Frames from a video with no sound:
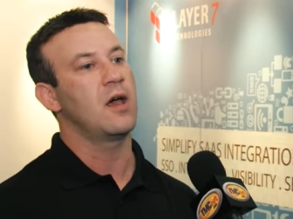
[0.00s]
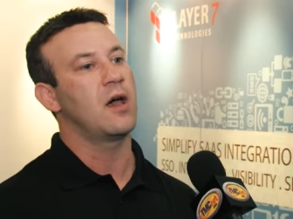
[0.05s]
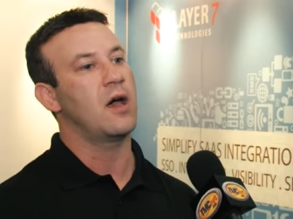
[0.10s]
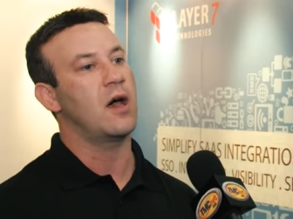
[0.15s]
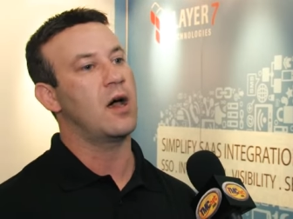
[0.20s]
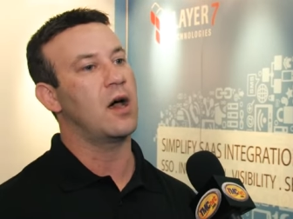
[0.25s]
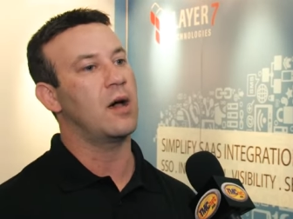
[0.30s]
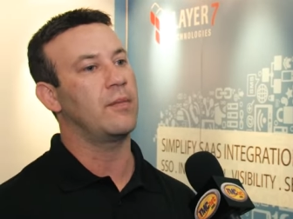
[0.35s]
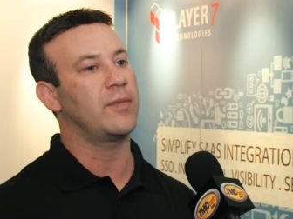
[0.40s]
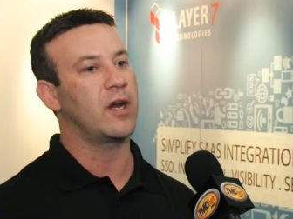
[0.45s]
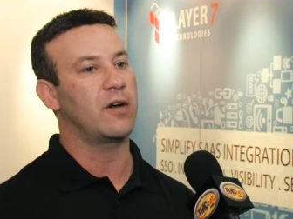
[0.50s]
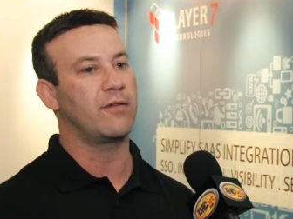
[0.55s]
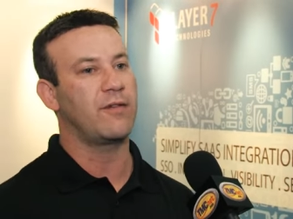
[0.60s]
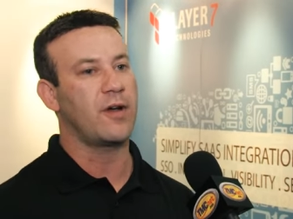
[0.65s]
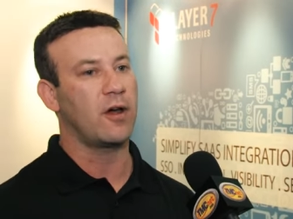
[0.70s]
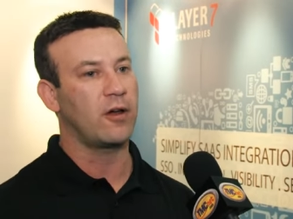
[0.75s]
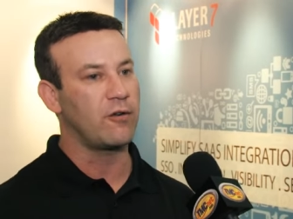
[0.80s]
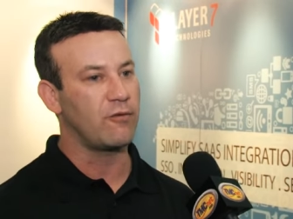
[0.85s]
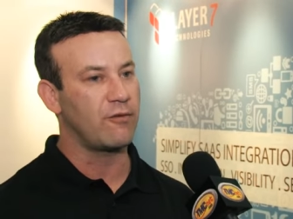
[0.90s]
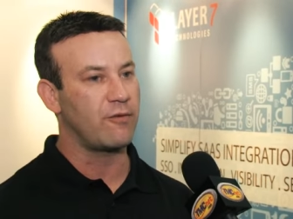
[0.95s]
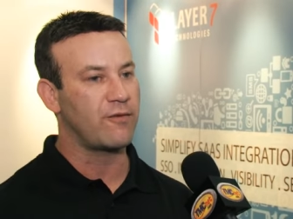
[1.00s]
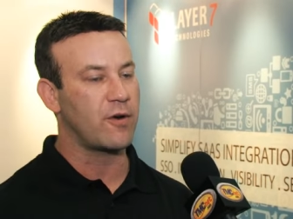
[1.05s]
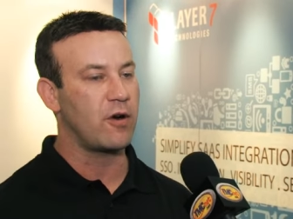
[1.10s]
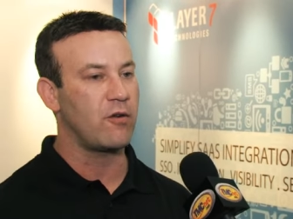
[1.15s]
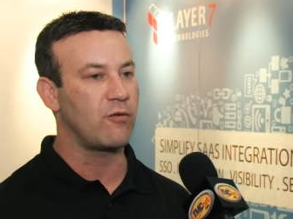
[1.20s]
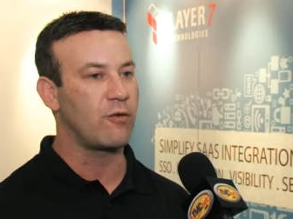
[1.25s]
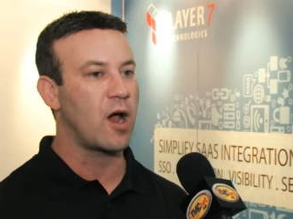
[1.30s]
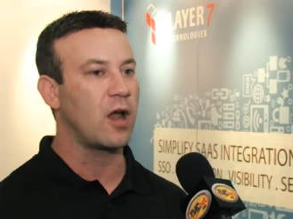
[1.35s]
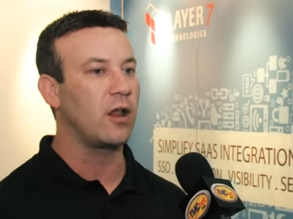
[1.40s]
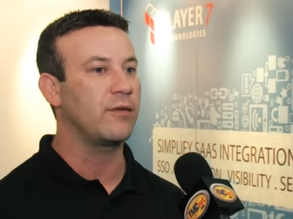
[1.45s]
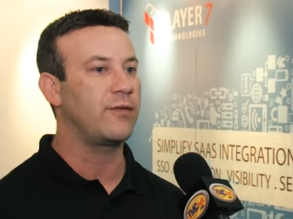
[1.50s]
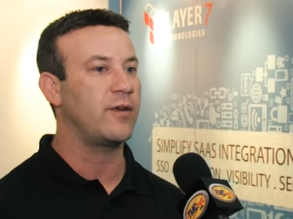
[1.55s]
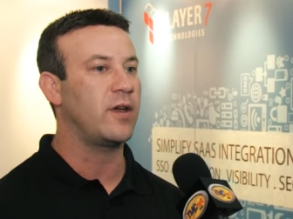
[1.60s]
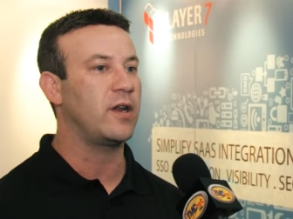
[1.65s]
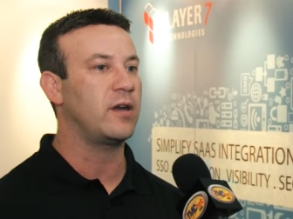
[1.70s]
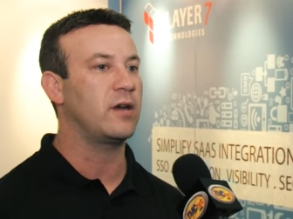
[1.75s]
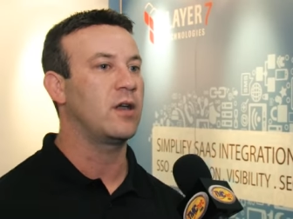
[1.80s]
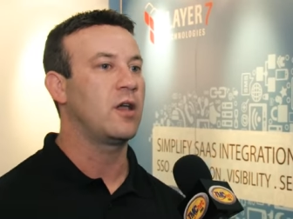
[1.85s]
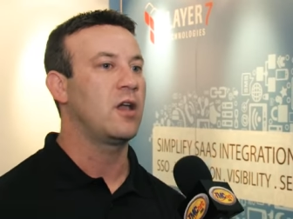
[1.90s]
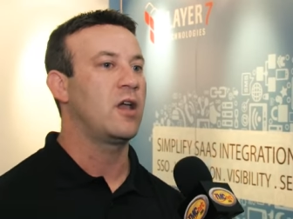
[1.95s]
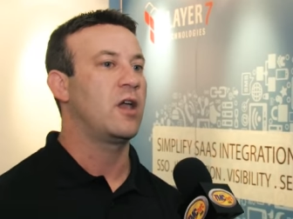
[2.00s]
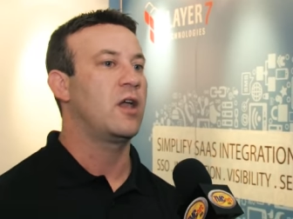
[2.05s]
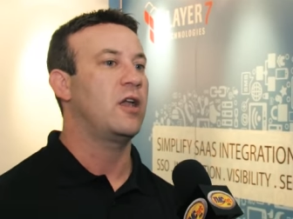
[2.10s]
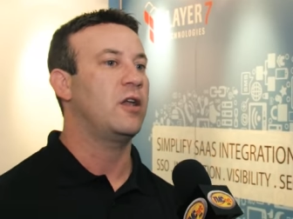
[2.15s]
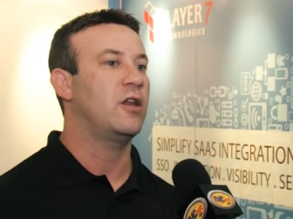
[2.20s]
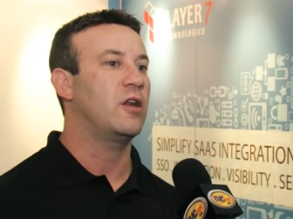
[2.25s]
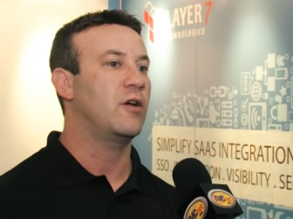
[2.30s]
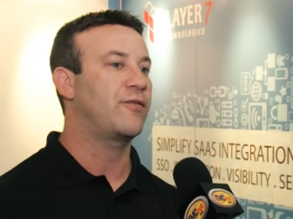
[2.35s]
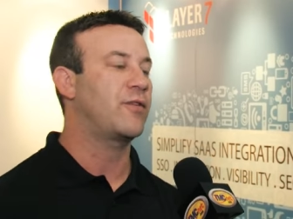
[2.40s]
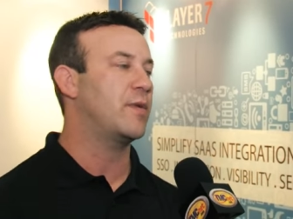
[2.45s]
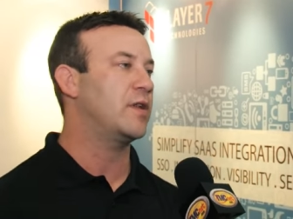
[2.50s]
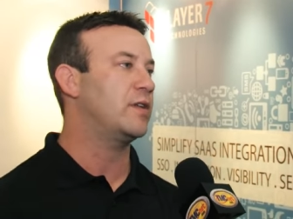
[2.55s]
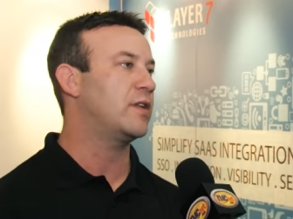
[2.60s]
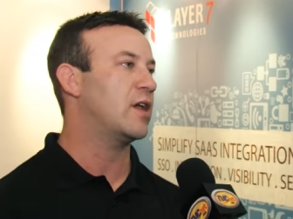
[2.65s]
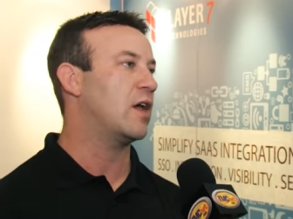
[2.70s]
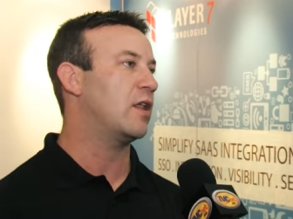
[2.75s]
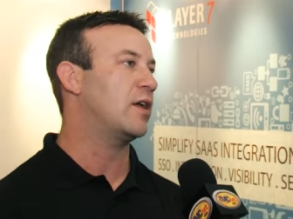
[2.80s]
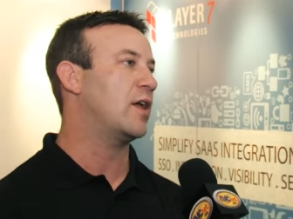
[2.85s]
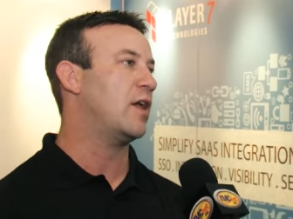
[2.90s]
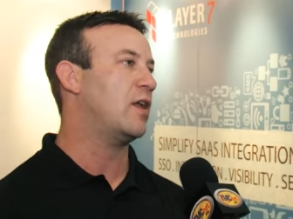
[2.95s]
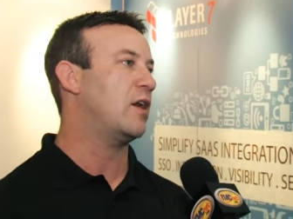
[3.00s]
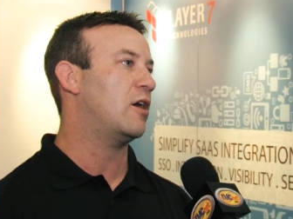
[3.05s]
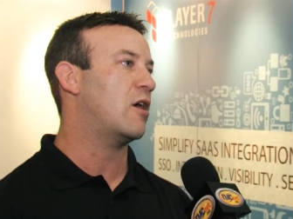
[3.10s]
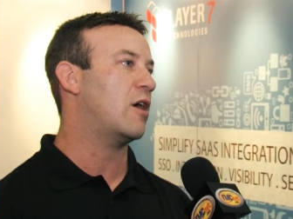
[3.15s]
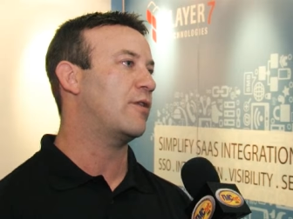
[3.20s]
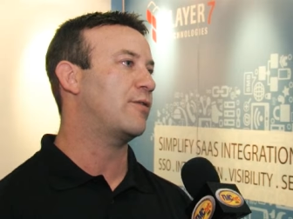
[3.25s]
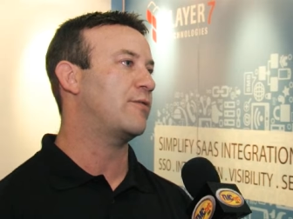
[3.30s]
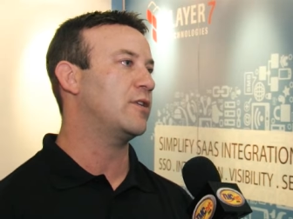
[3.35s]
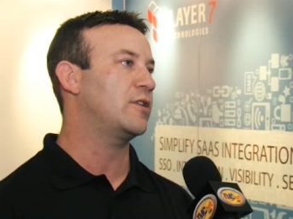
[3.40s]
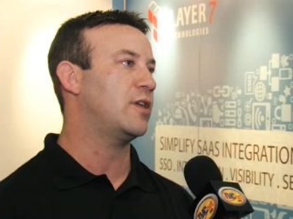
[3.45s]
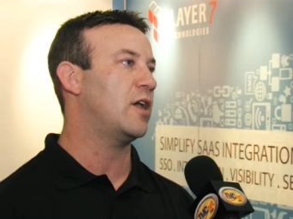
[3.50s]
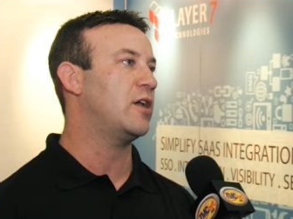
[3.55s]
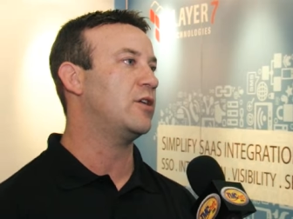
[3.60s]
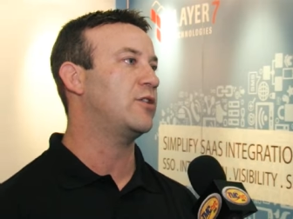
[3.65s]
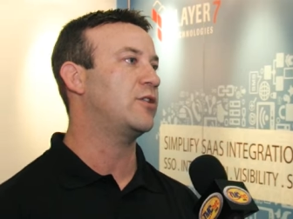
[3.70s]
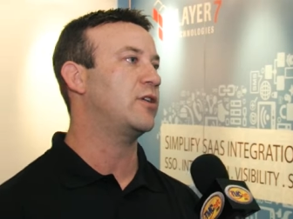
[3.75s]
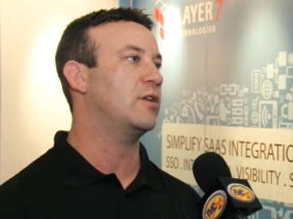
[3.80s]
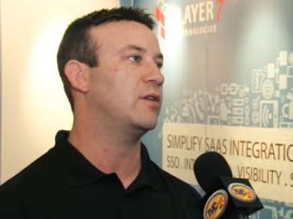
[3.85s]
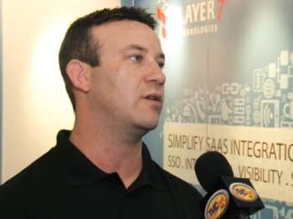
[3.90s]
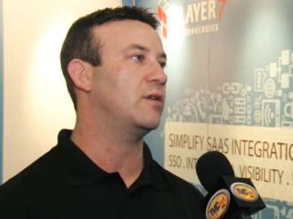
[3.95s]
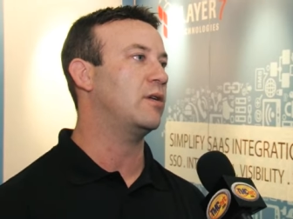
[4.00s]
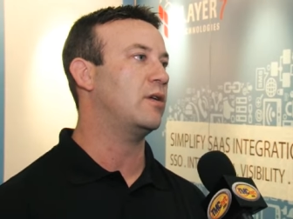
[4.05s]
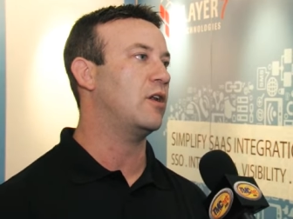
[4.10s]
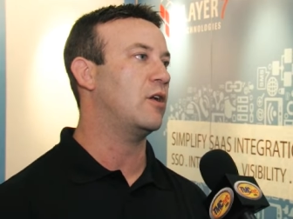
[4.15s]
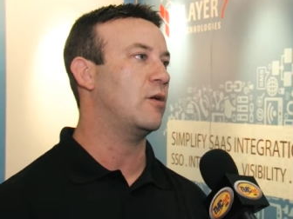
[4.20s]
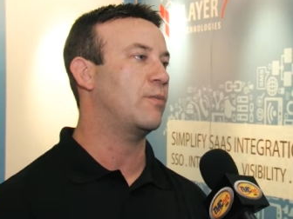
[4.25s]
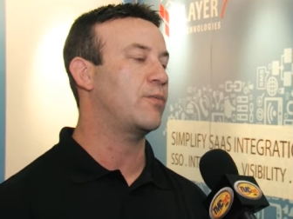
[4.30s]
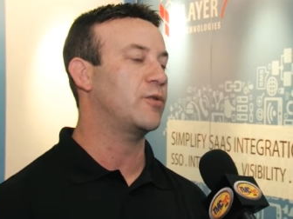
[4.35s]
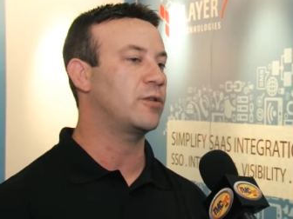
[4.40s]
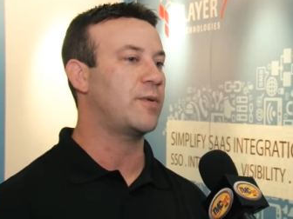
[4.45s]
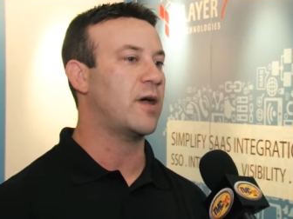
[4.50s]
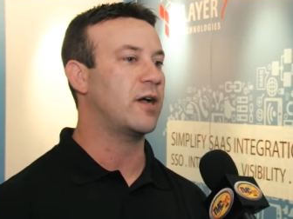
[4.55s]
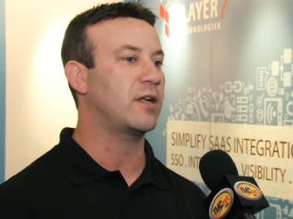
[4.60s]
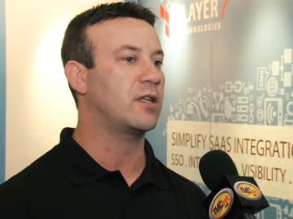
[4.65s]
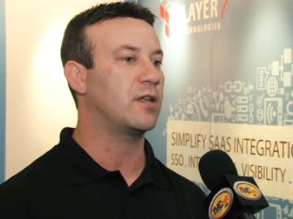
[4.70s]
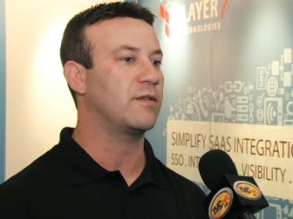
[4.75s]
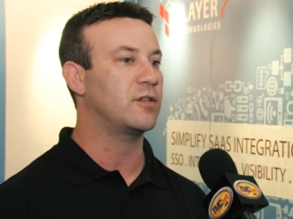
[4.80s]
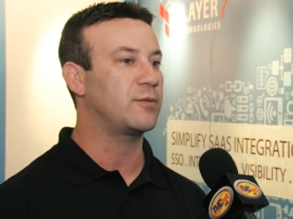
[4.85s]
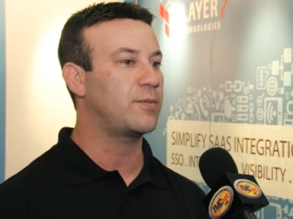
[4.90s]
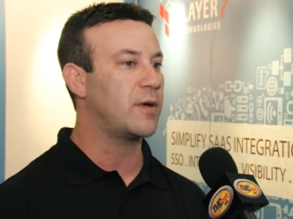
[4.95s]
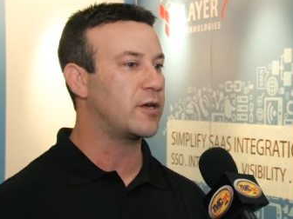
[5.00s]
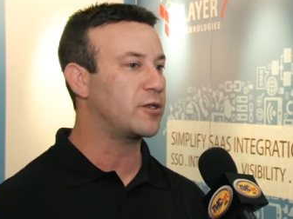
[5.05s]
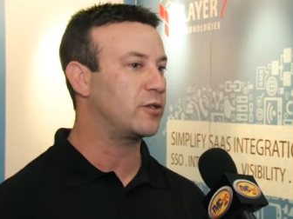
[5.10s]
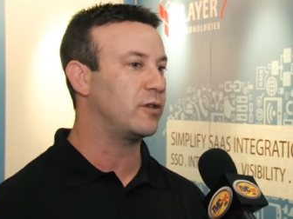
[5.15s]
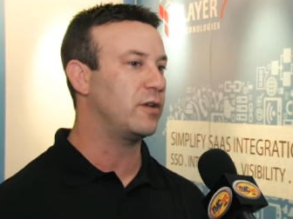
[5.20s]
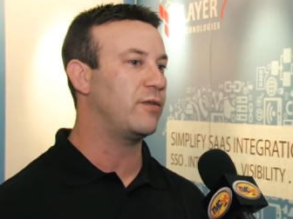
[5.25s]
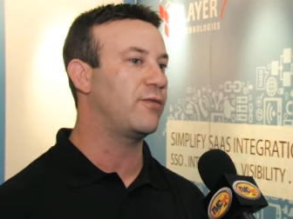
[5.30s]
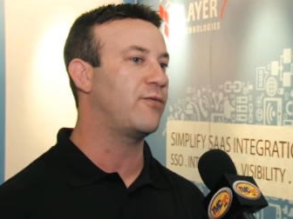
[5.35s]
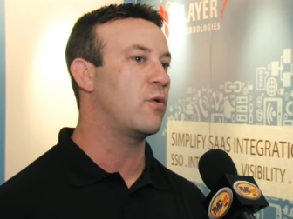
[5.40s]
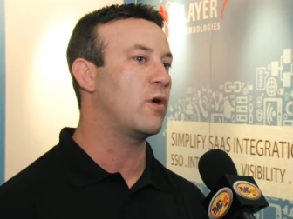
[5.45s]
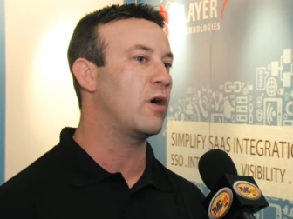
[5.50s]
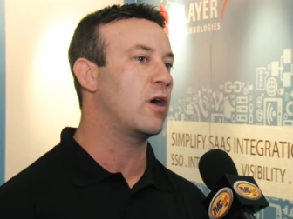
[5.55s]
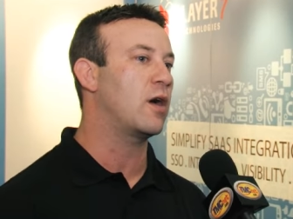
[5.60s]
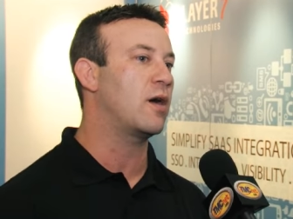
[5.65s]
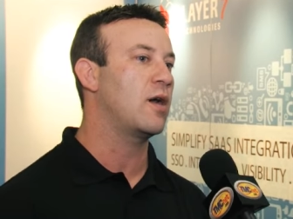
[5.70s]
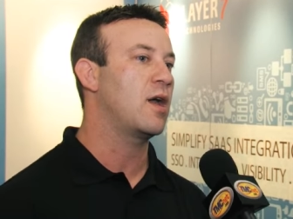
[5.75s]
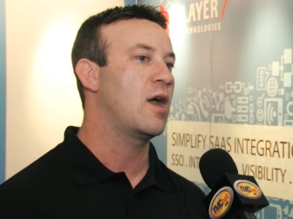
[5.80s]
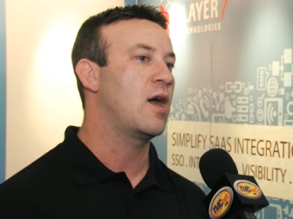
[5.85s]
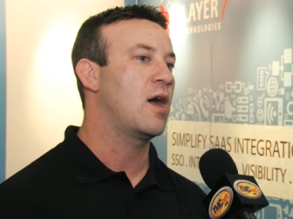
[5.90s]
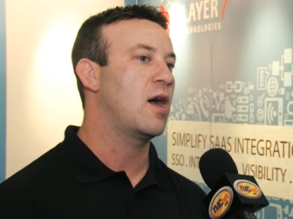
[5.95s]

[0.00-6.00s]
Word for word: um, that are very, very relevant, you know, from a delegated authorization, you know, perspective, especially for,